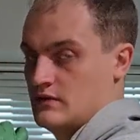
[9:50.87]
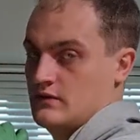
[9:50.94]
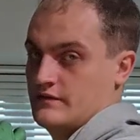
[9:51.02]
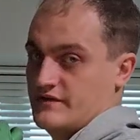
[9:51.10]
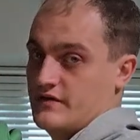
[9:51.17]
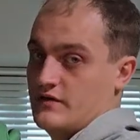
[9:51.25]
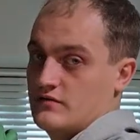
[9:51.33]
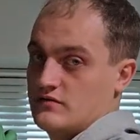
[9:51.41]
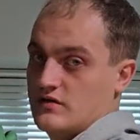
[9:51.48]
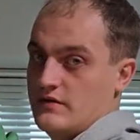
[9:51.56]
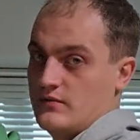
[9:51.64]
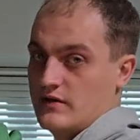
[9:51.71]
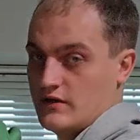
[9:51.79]
So
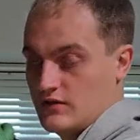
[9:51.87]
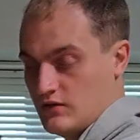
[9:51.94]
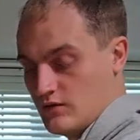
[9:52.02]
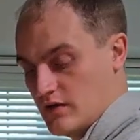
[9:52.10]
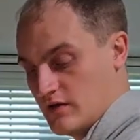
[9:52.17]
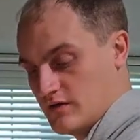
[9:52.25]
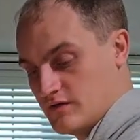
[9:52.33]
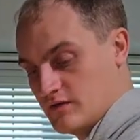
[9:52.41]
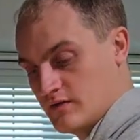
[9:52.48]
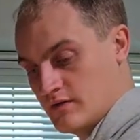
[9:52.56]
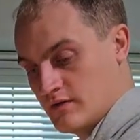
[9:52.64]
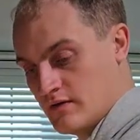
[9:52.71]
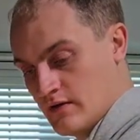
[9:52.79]
usually when I do this,
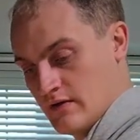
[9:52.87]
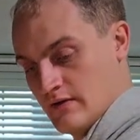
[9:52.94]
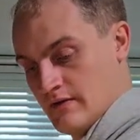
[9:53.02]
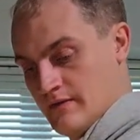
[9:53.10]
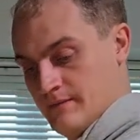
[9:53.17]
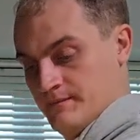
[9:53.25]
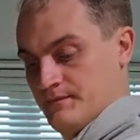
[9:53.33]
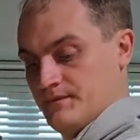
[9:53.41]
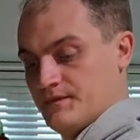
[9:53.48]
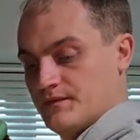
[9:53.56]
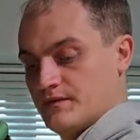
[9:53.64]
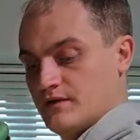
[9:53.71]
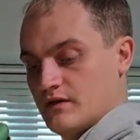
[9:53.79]

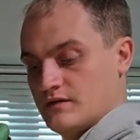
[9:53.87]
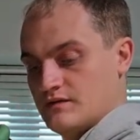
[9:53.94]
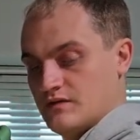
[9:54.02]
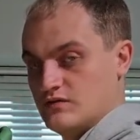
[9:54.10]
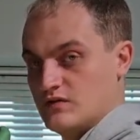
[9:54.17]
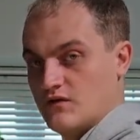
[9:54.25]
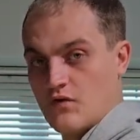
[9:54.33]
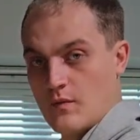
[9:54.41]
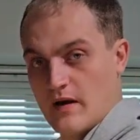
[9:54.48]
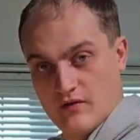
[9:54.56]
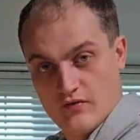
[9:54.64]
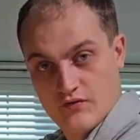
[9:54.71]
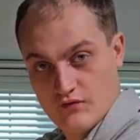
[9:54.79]
it's usually for
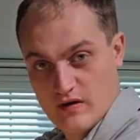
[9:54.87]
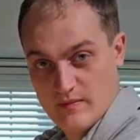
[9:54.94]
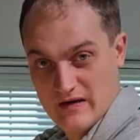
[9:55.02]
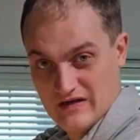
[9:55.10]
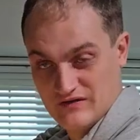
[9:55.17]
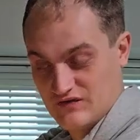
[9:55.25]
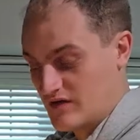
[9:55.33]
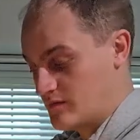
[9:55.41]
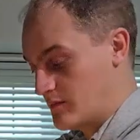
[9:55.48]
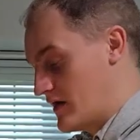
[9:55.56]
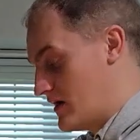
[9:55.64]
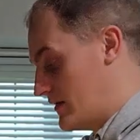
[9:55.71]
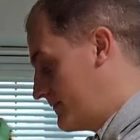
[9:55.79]
about 3 minutes this
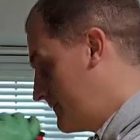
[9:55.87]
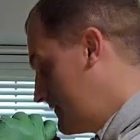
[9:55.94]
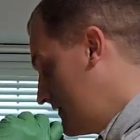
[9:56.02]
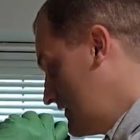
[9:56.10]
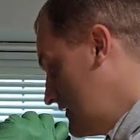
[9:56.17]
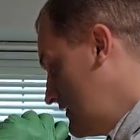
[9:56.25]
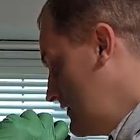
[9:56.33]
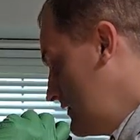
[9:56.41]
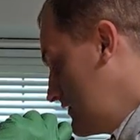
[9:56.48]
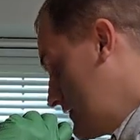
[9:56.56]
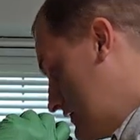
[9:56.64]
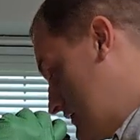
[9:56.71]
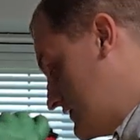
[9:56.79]
part,
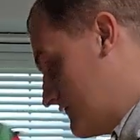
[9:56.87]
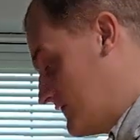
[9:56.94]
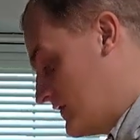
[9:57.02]
because of